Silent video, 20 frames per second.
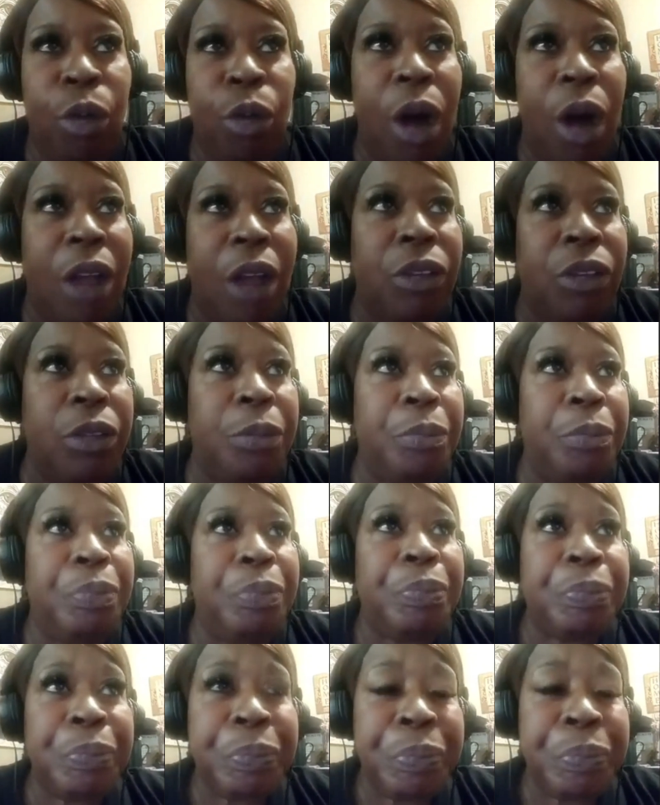to us.
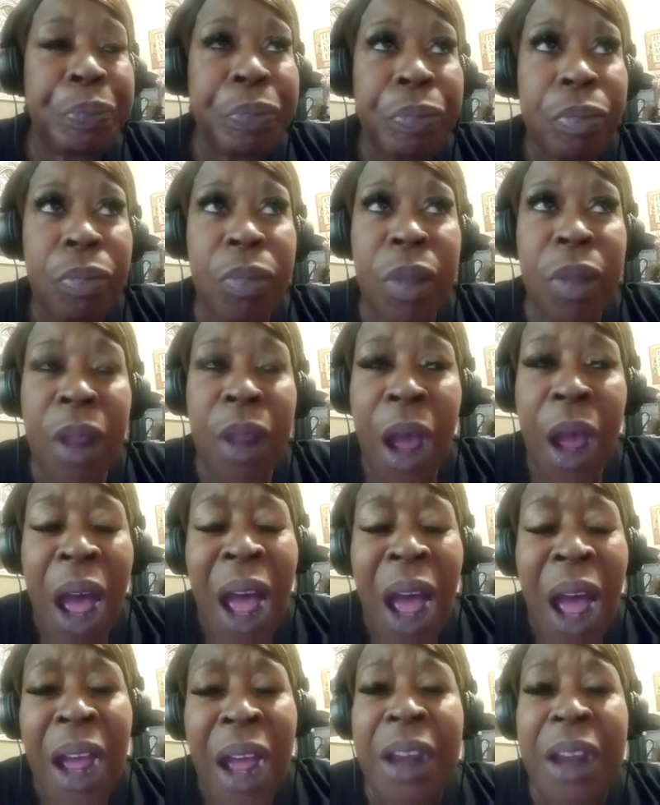
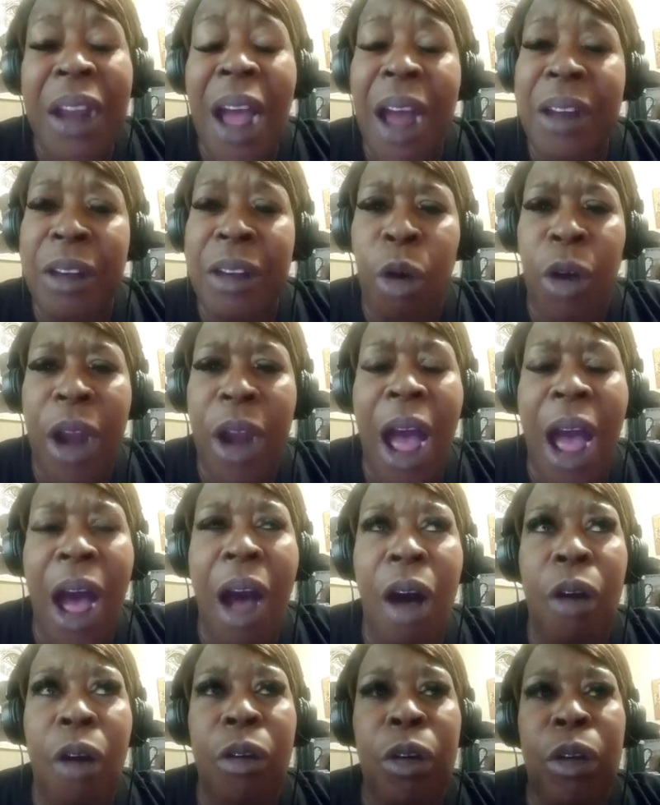And not knowing
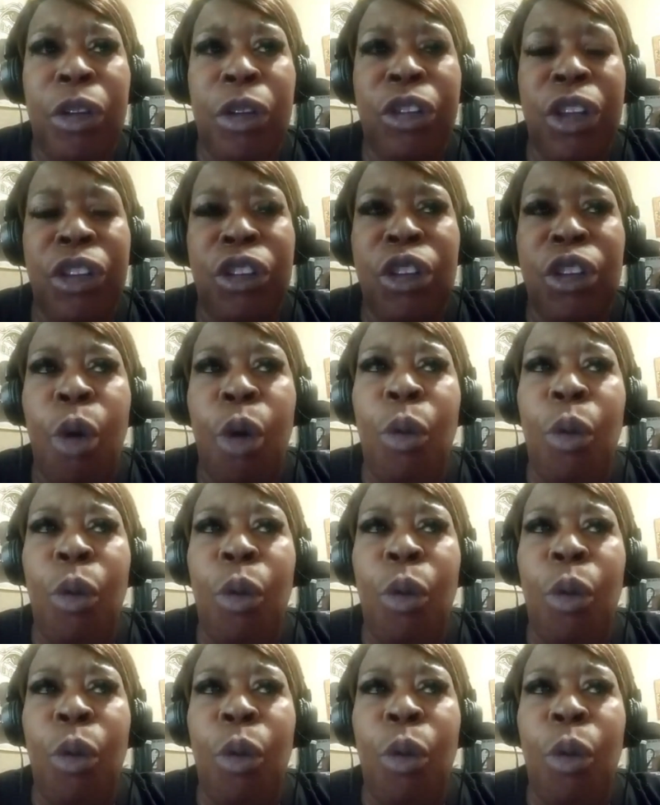how, since no